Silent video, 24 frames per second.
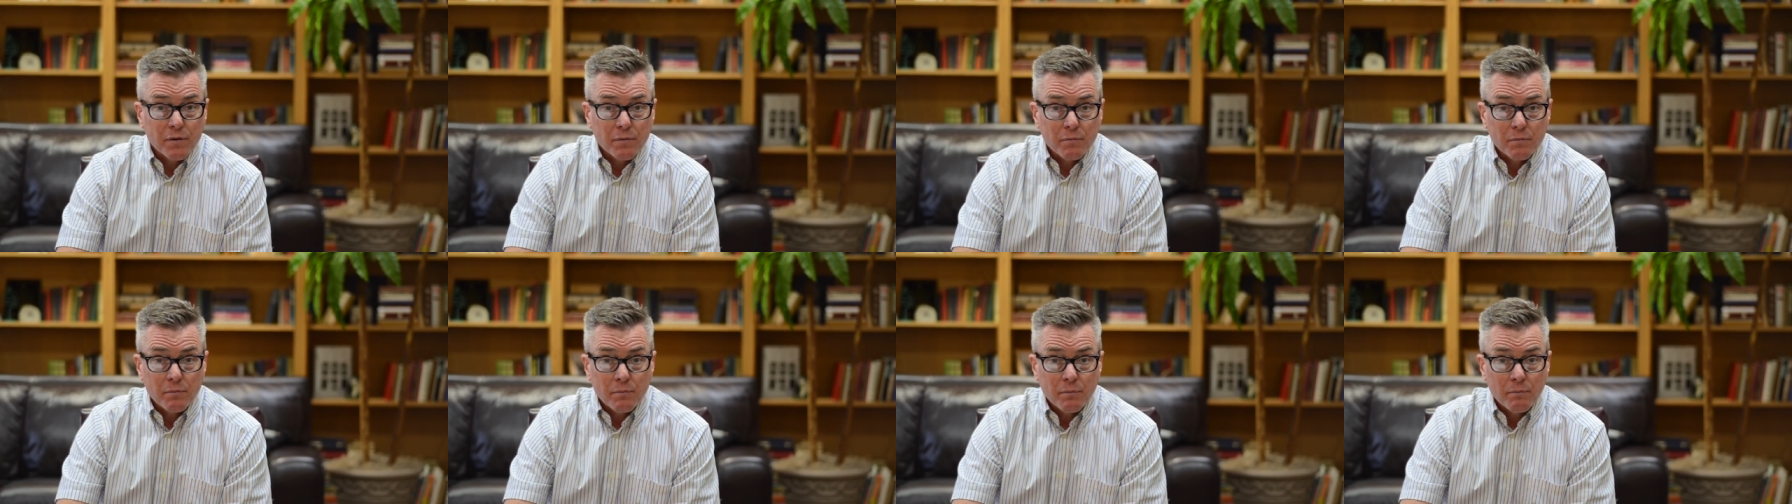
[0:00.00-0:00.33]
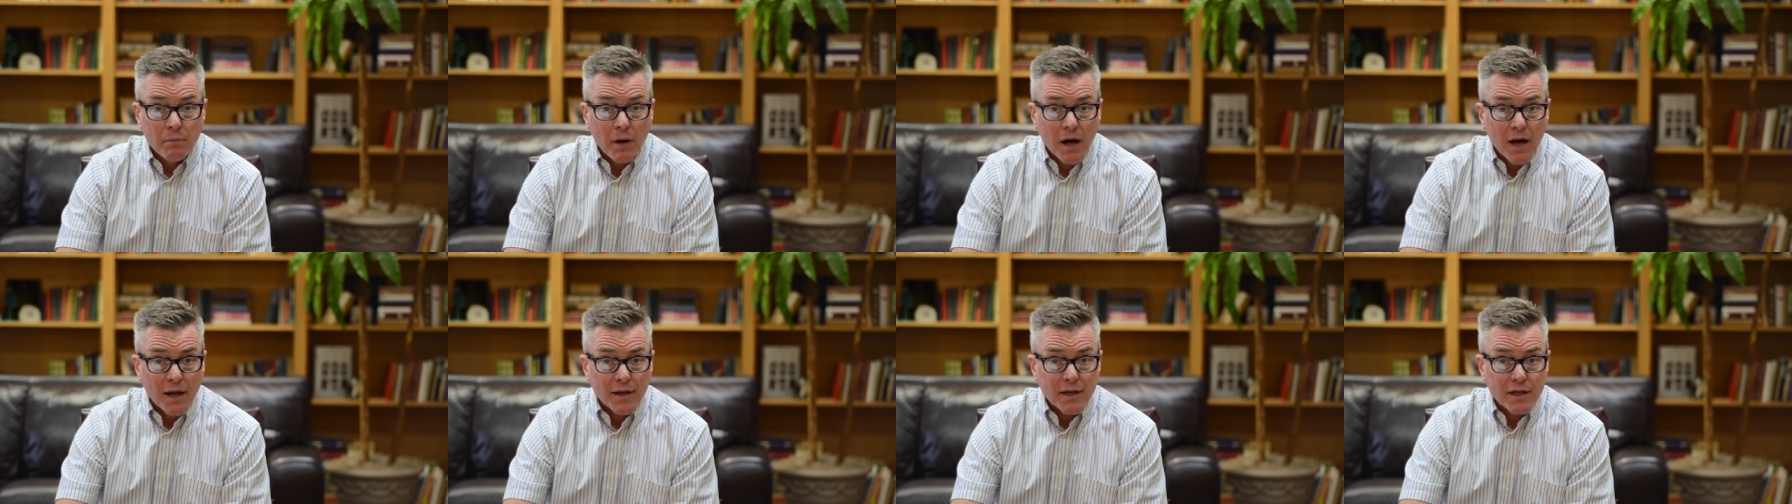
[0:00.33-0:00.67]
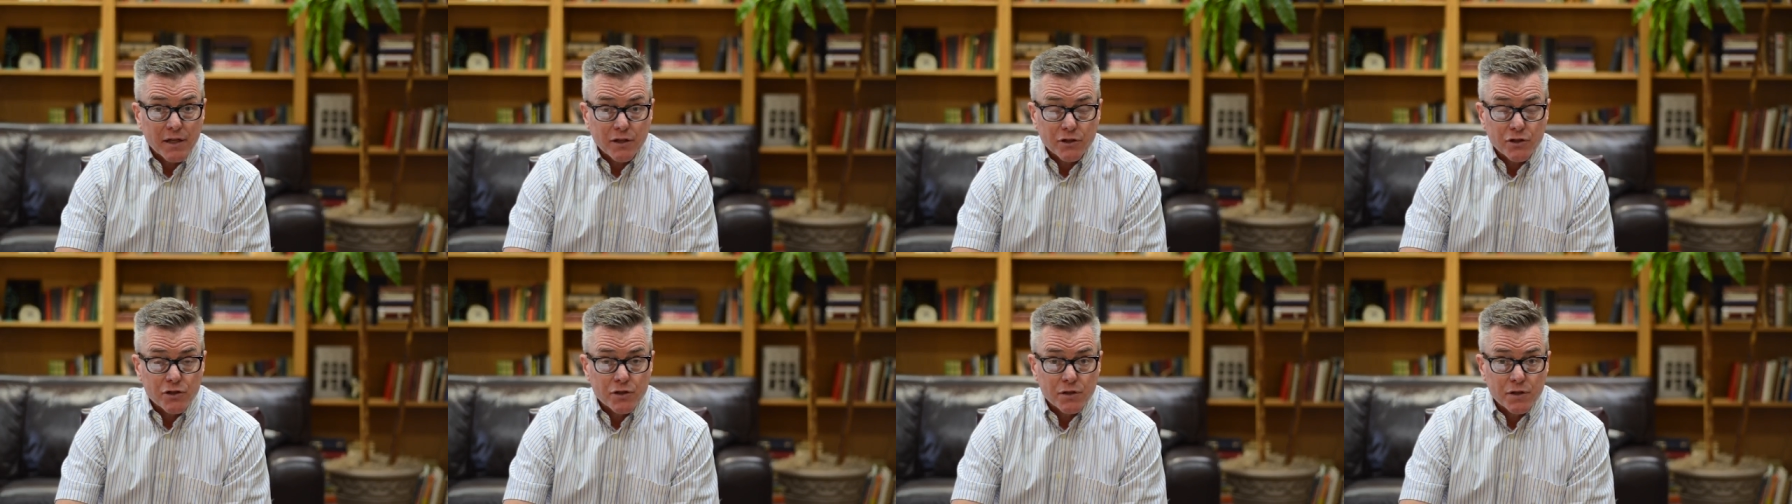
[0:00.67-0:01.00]

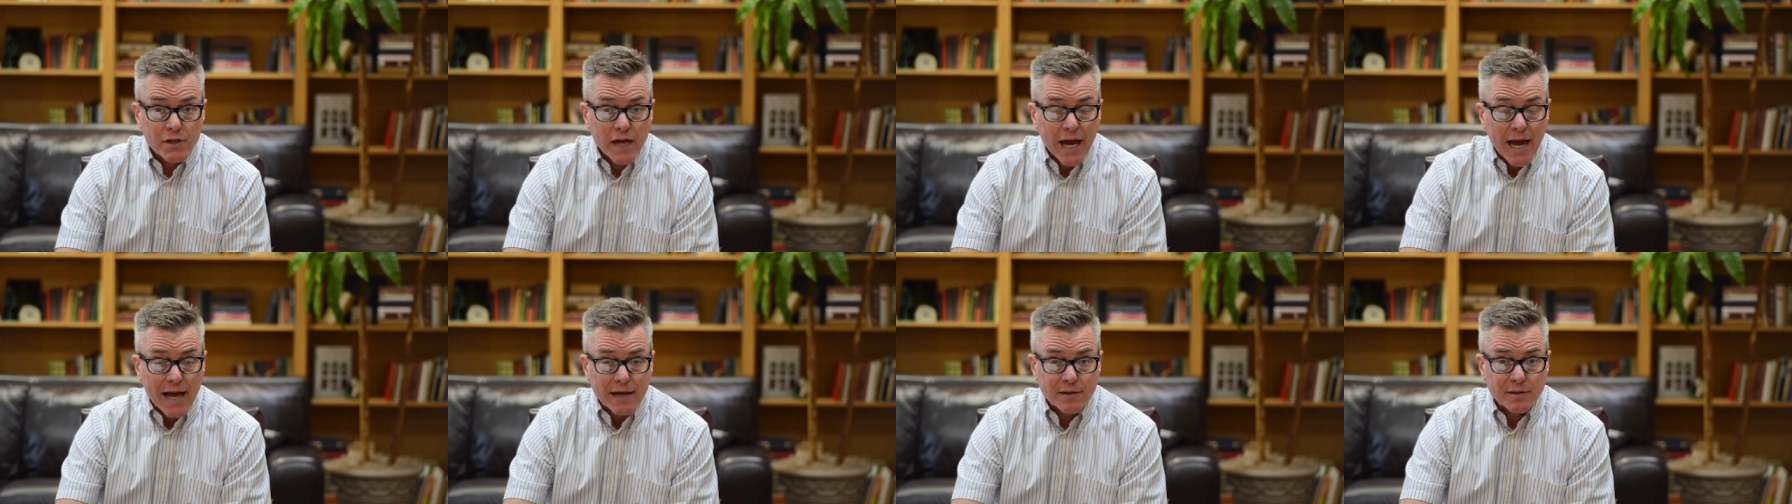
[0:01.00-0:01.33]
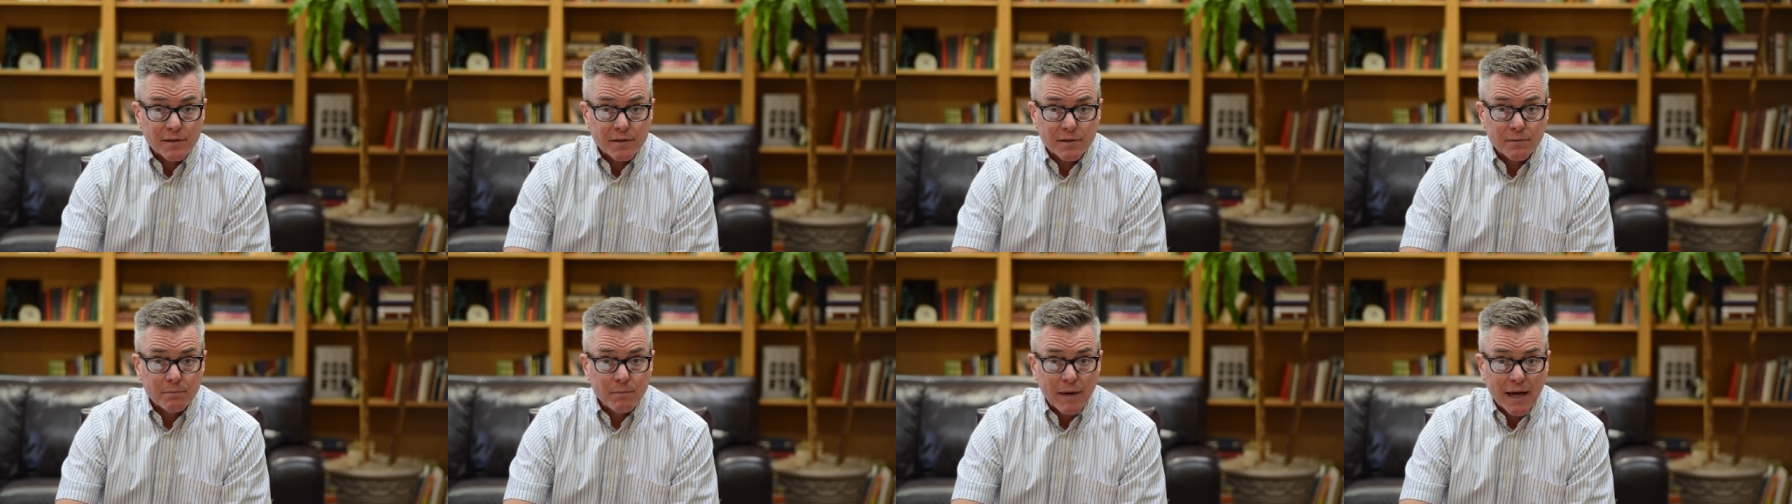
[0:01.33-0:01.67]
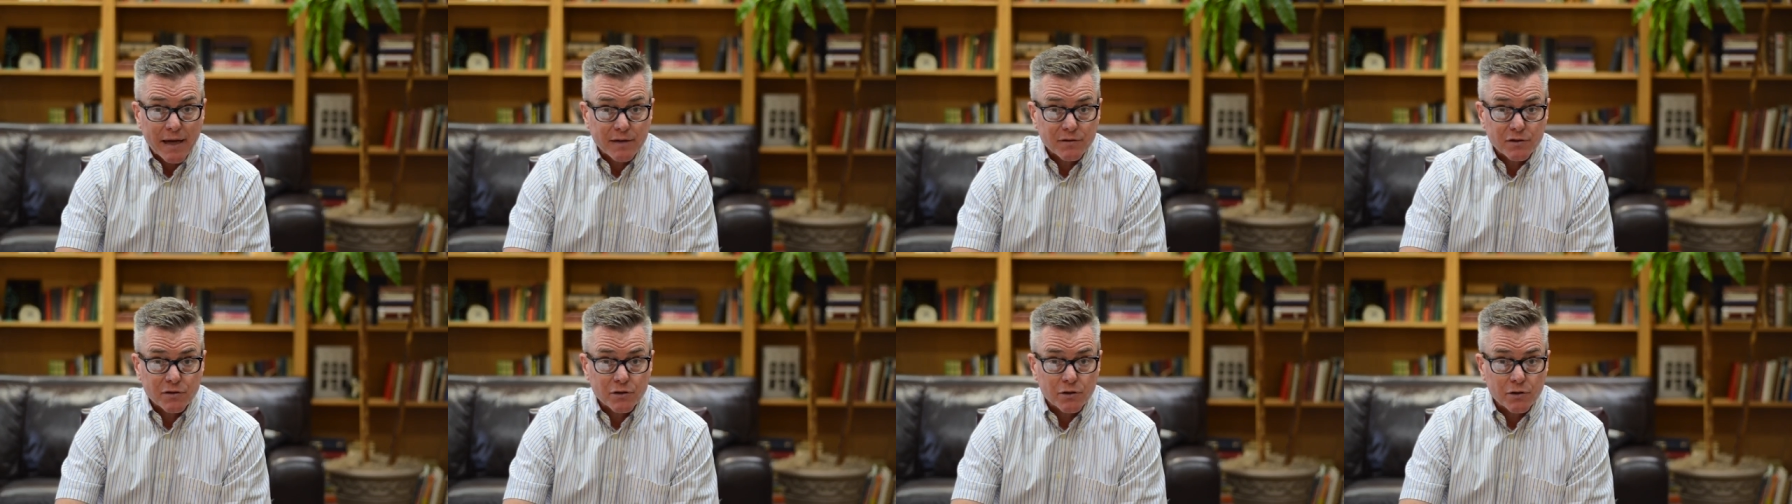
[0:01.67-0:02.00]
bondage,
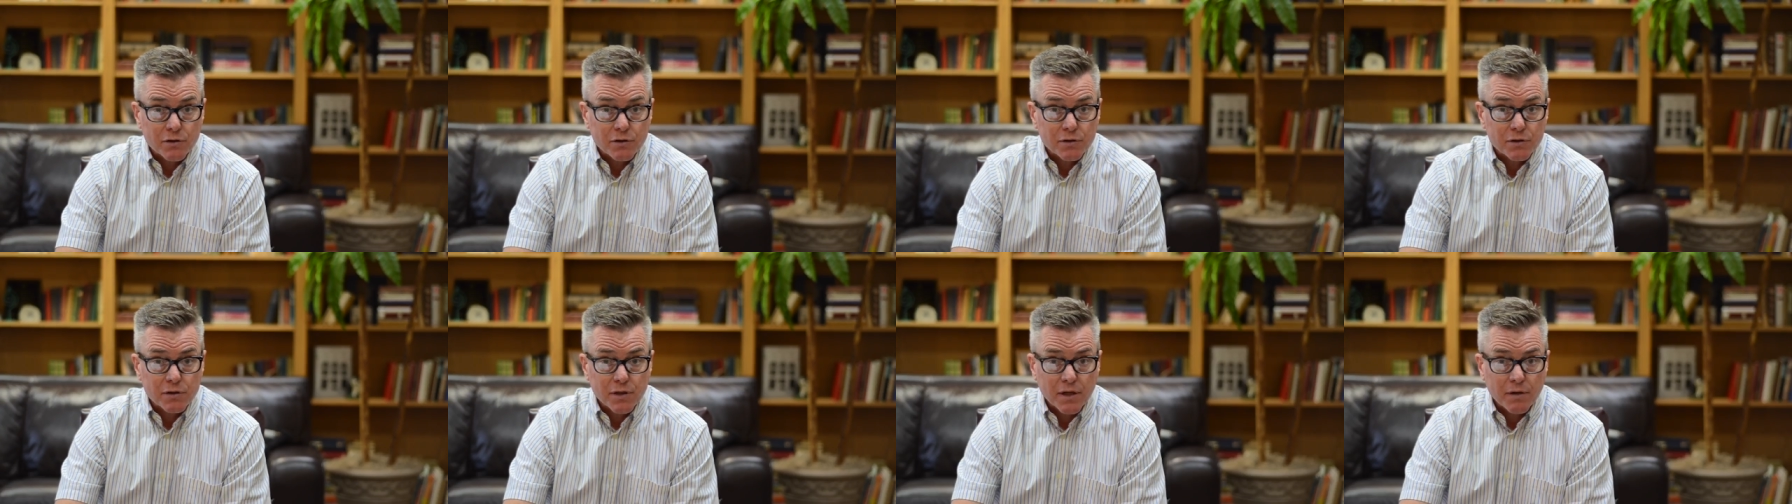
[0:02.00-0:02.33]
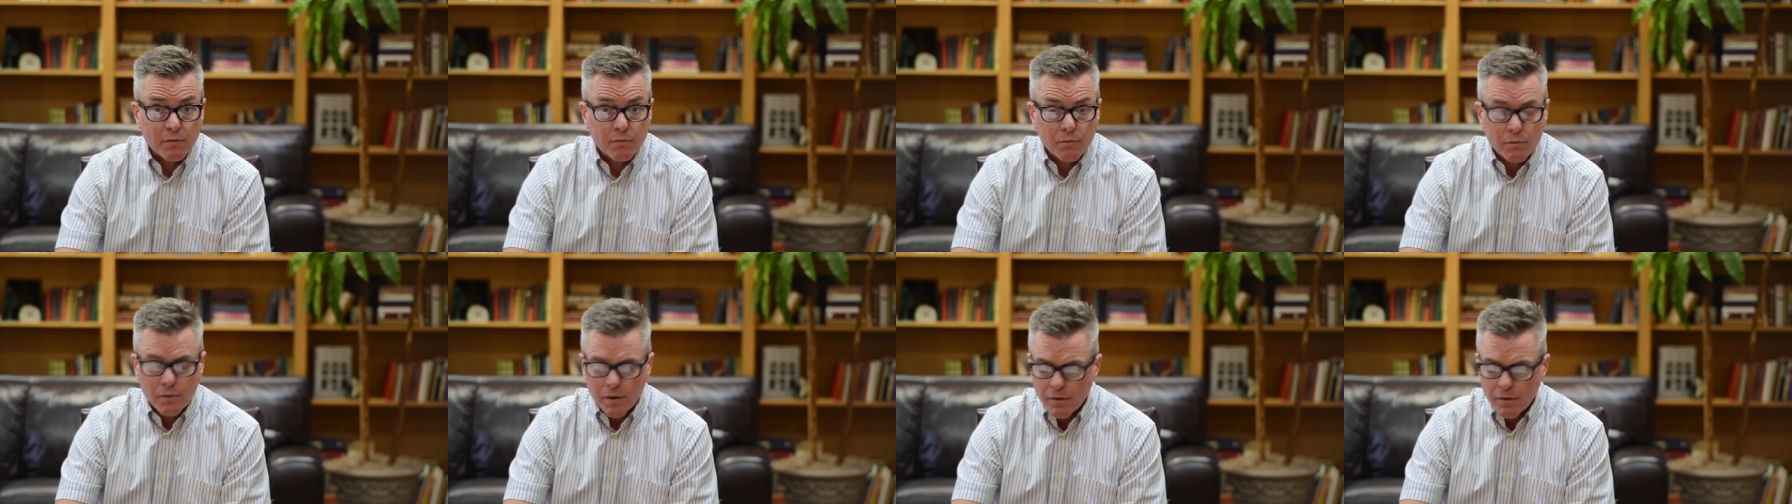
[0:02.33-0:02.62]
taskmasters, and,